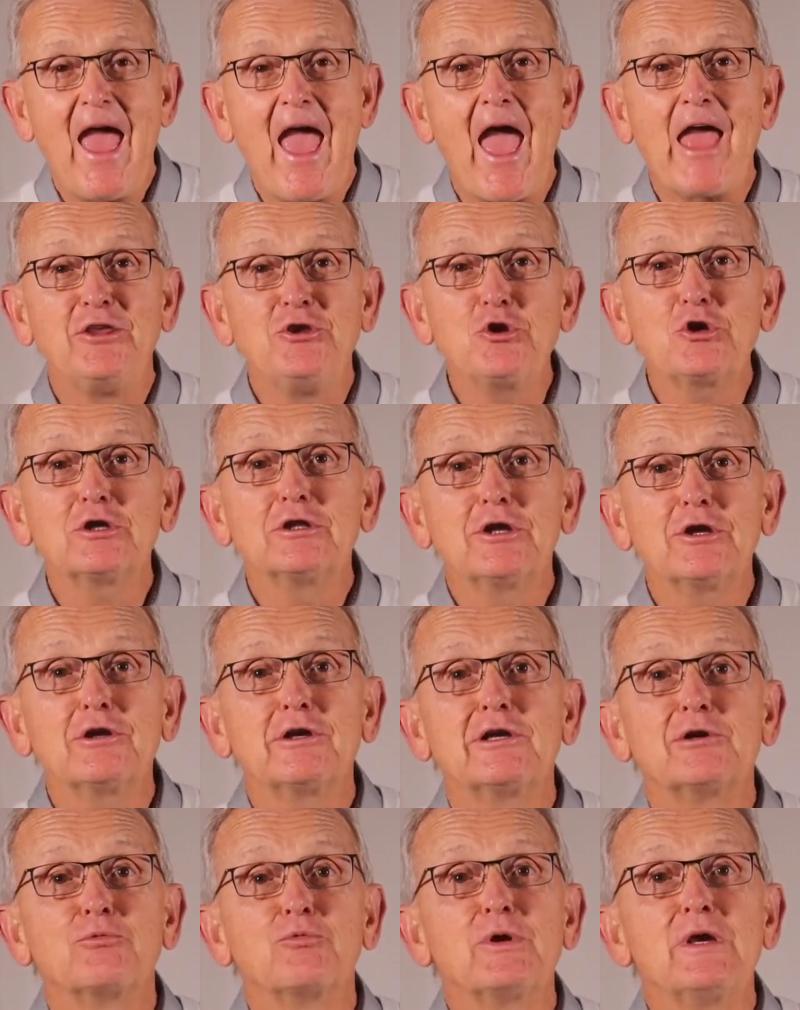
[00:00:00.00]
And you can
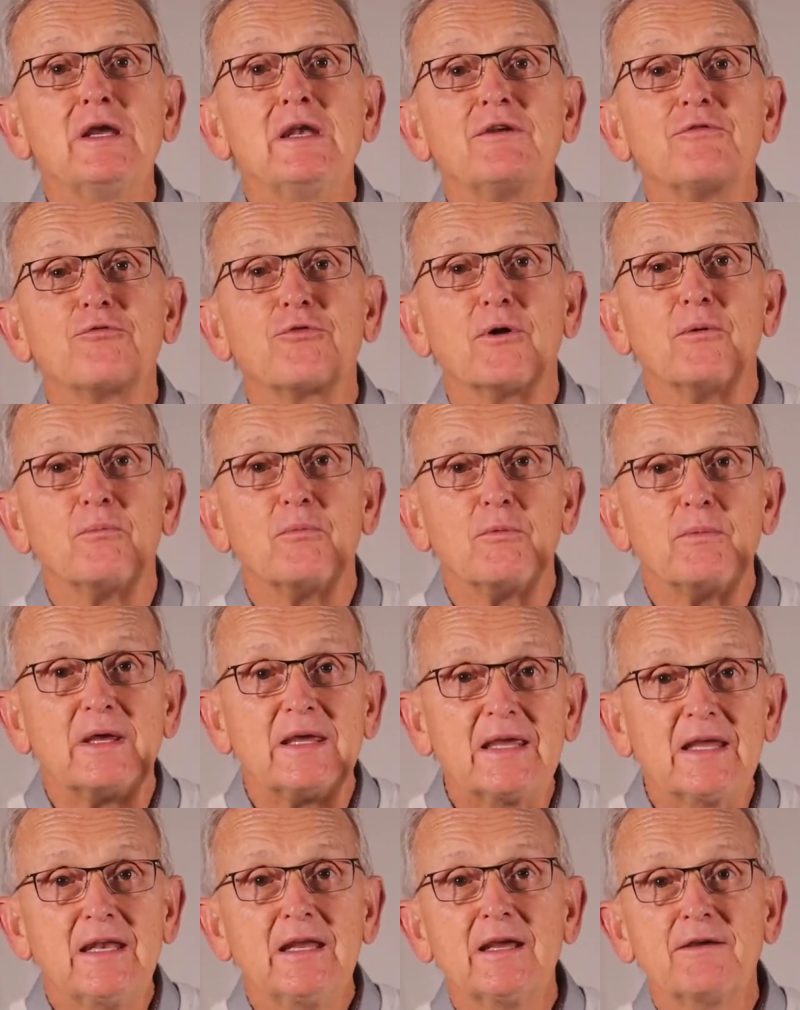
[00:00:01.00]
literally read from the
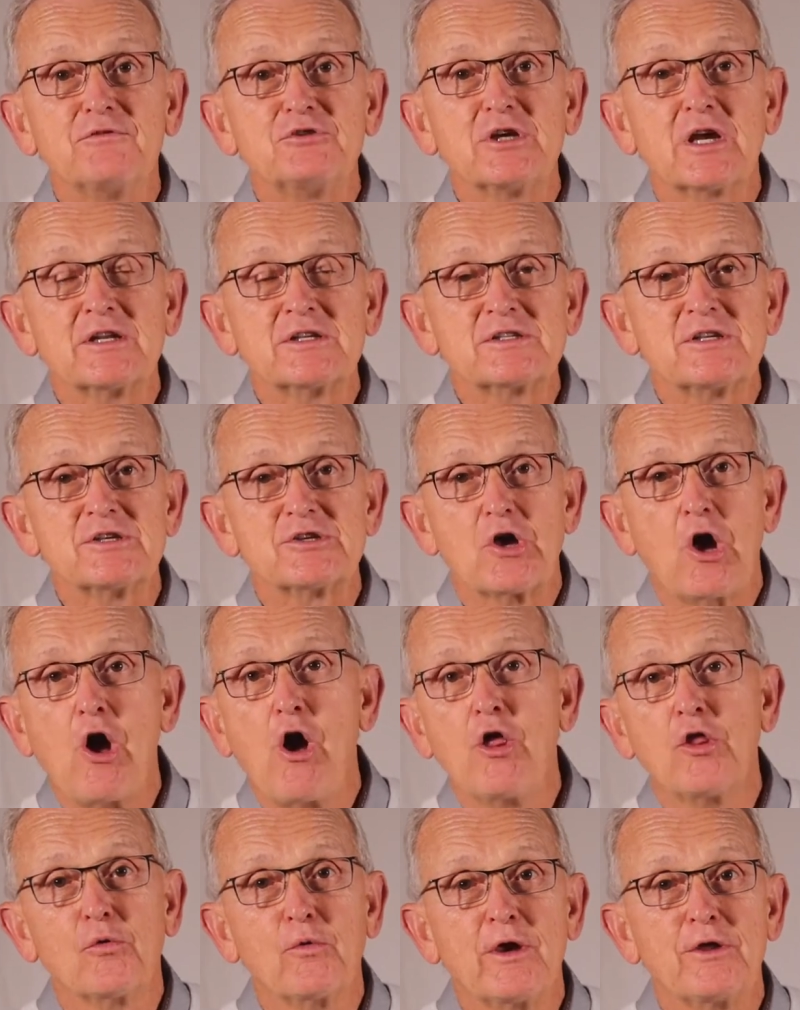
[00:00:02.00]
beginning of Genesis
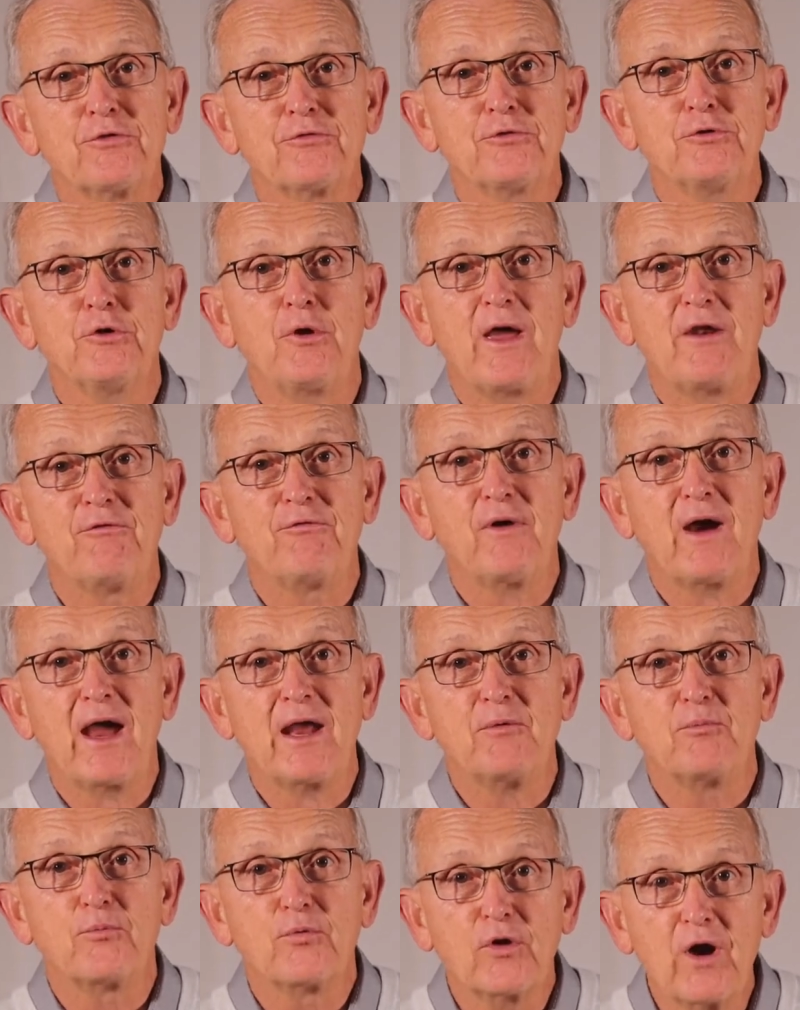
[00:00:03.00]
all the way through and
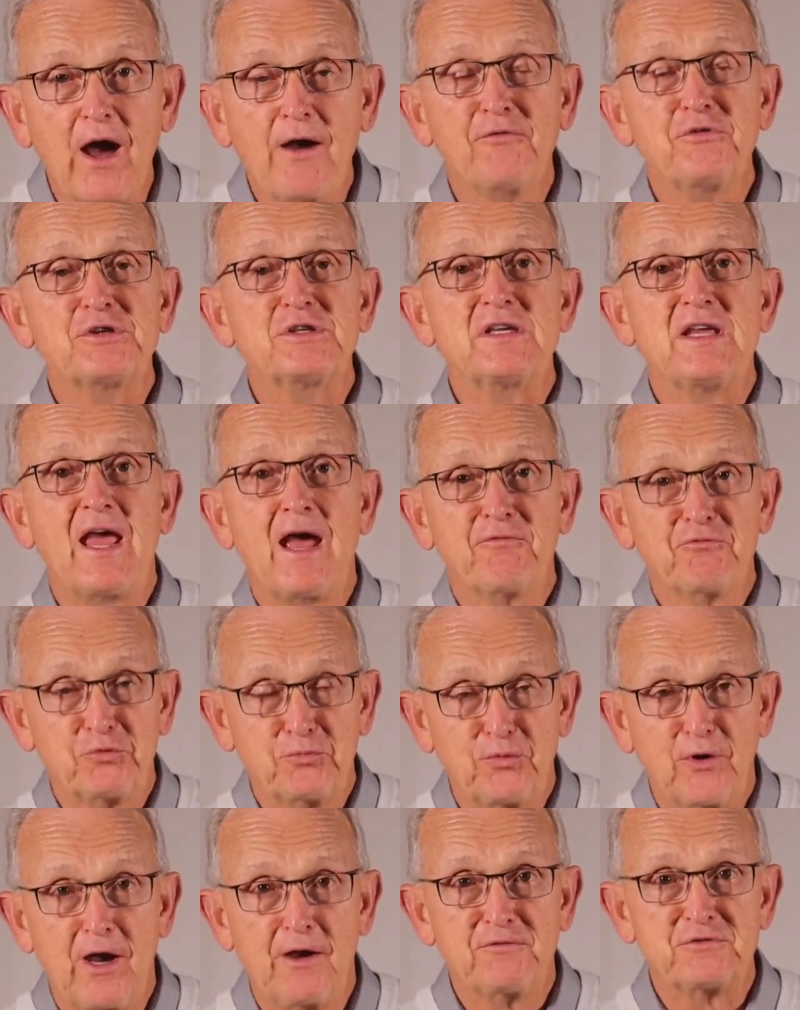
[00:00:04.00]
find prophecy after
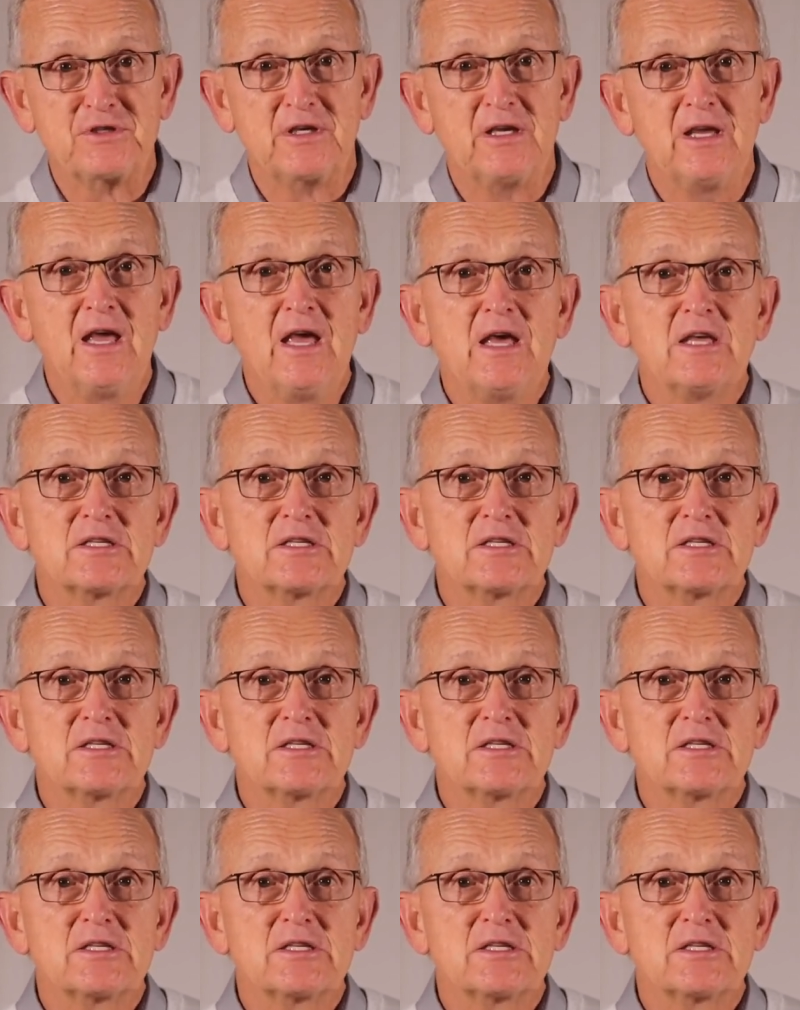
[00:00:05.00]
prophecy.